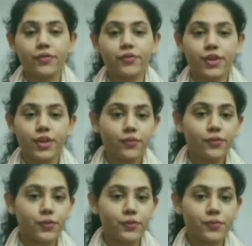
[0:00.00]
I have
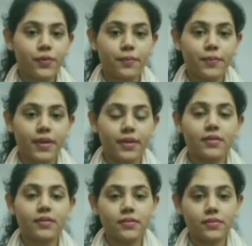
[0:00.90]
enough food for
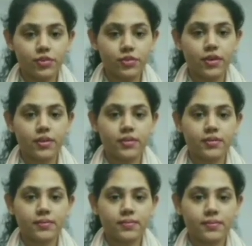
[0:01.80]
me
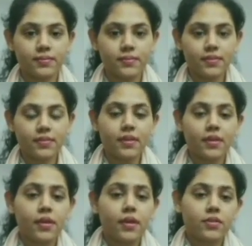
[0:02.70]
today.
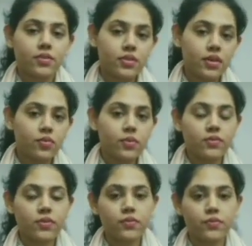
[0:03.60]
So
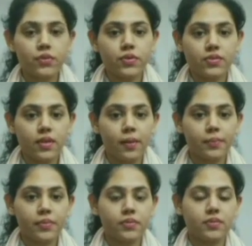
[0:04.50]
these were for the few
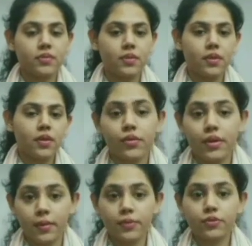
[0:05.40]
examples or
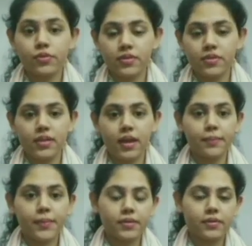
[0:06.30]
you are able to
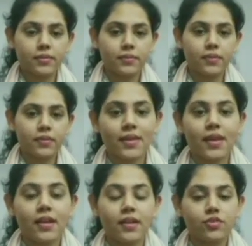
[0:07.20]
understand better.
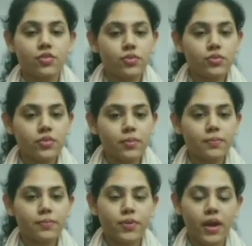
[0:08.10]
Let's do
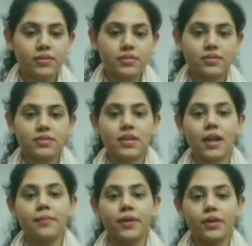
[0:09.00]
some
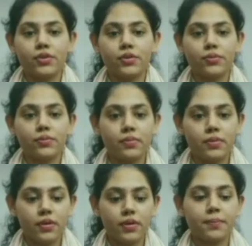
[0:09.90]
practice that'll make
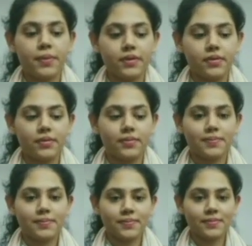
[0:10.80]
you learn
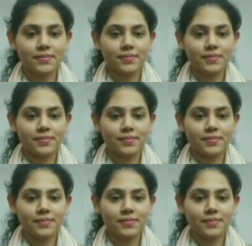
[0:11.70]
better.